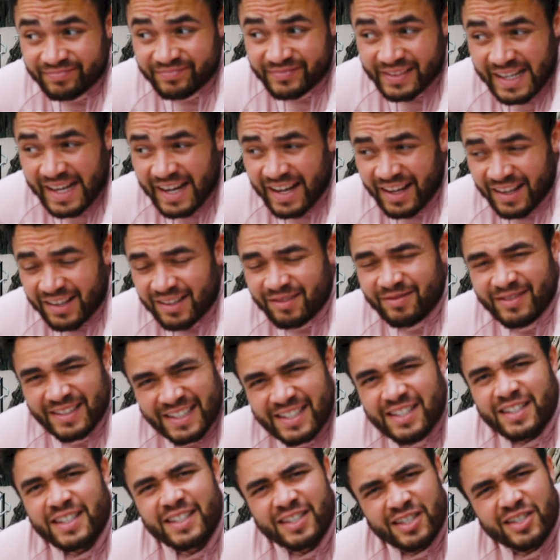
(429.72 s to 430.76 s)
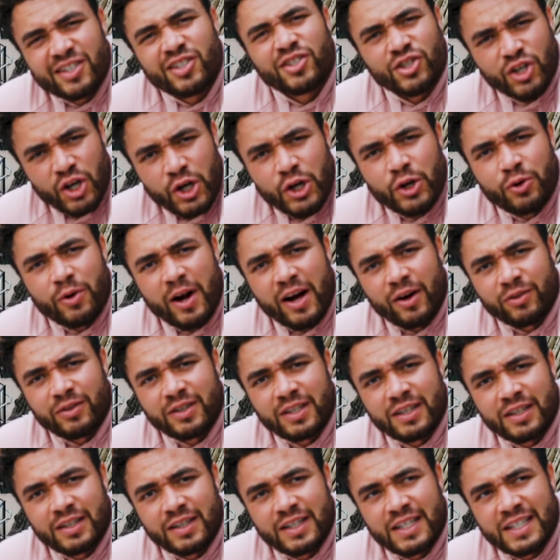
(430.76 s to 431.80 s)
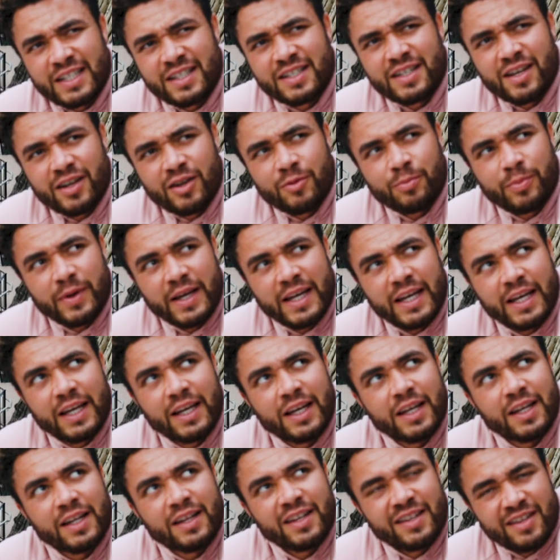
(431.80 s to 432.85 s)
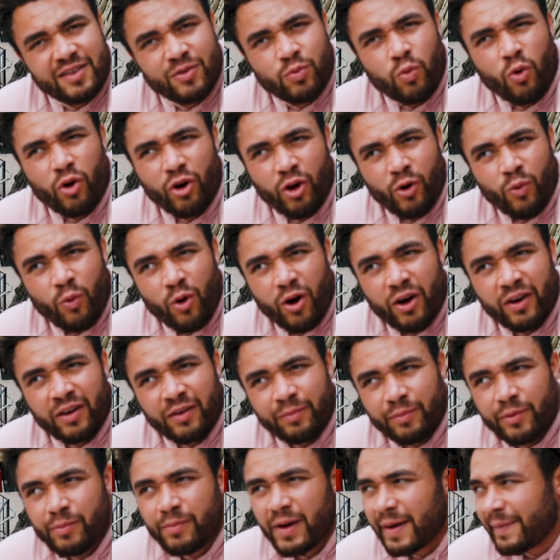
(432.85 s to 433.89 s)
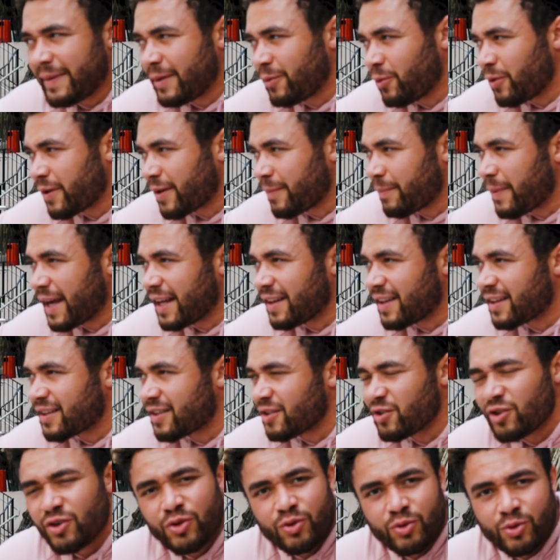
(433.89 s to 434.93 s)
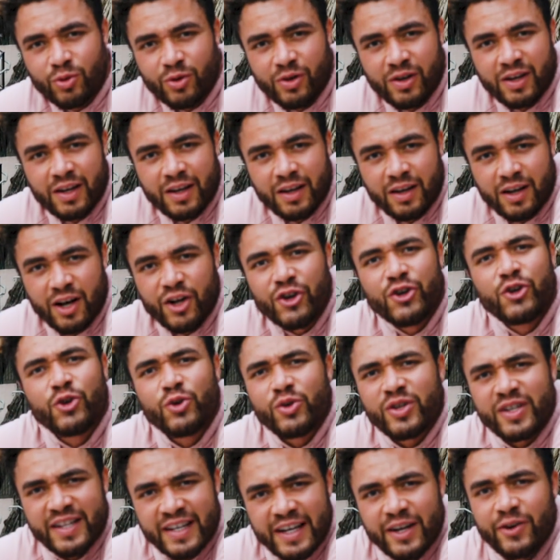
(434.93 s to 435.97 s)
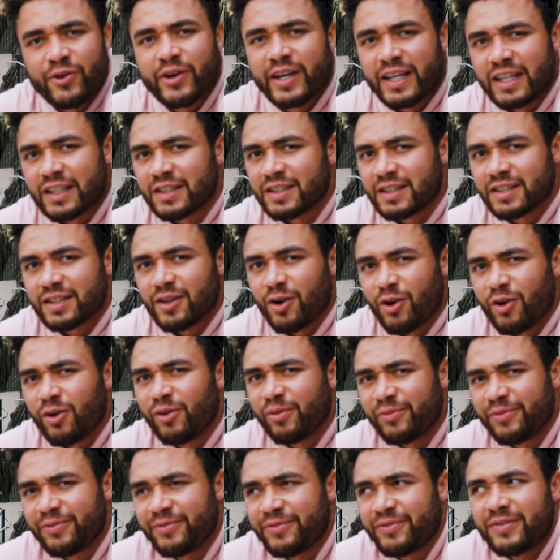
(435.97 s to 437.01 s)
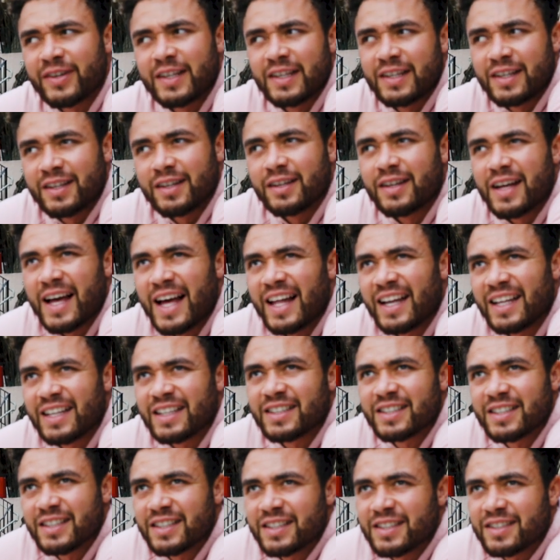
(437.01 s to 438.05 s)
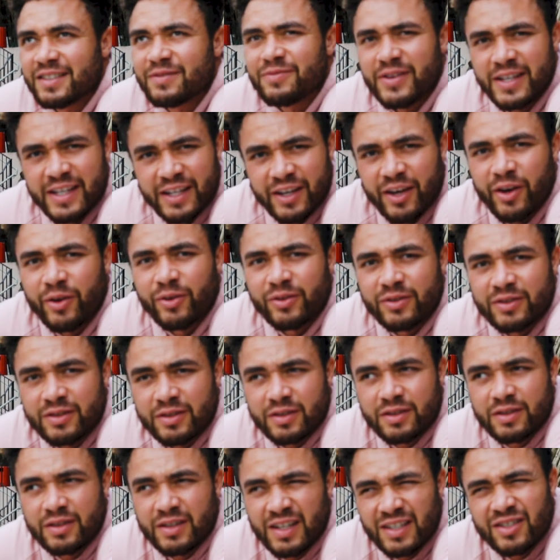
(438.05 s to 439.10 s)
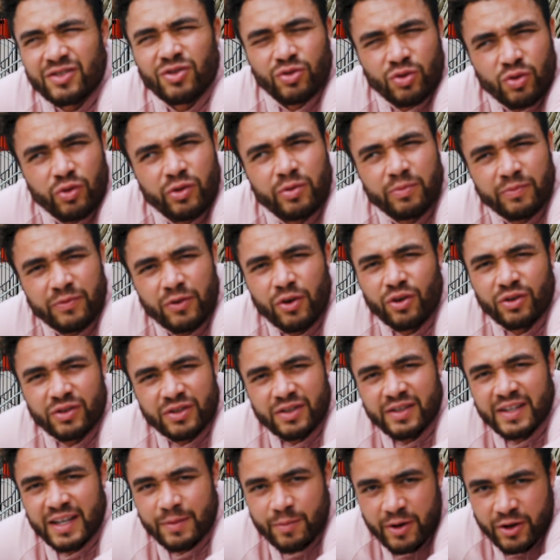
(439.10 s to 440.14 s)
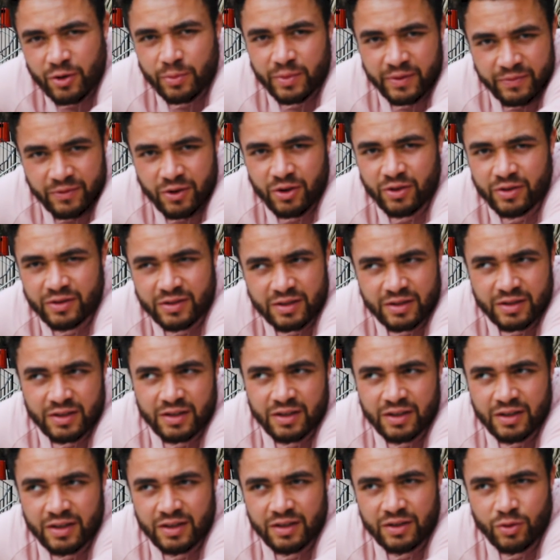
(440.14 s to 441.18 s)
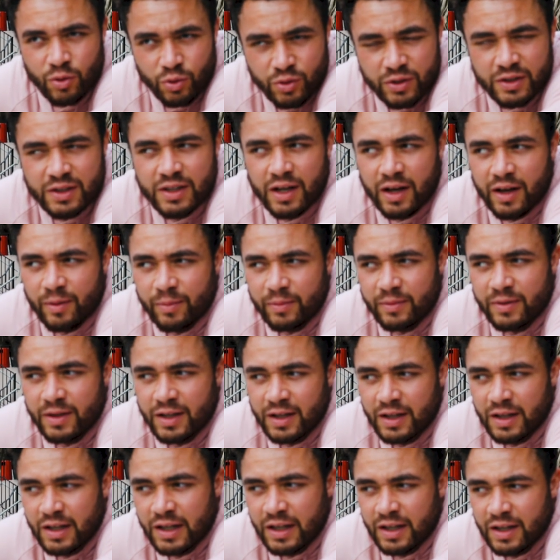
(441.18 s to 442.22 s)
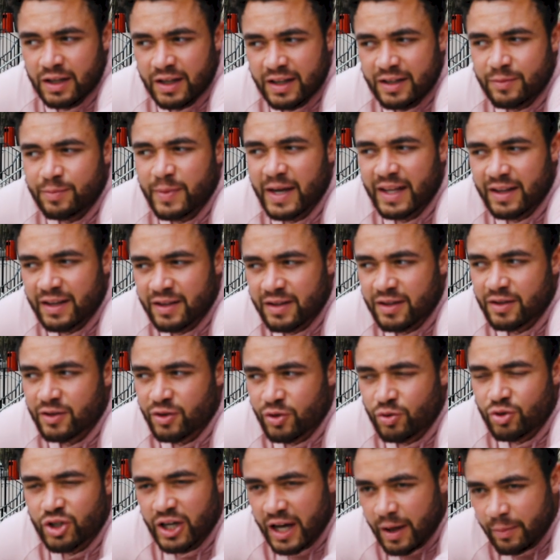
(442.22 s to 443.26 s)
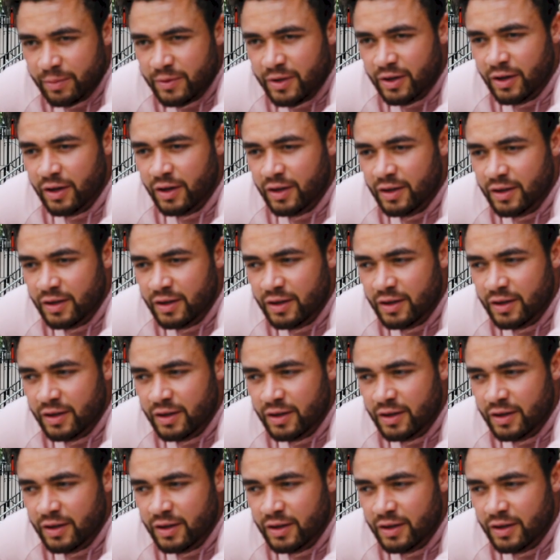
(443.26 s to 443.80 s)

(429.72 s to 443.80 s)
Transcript: Yeah, this is a turnaround. This is going to be this is 101, but maybe we can make this a new a new series of Alex's videos. Let's not call them vlogs because they might not be vlogs all the time. Let's make this a new chapter.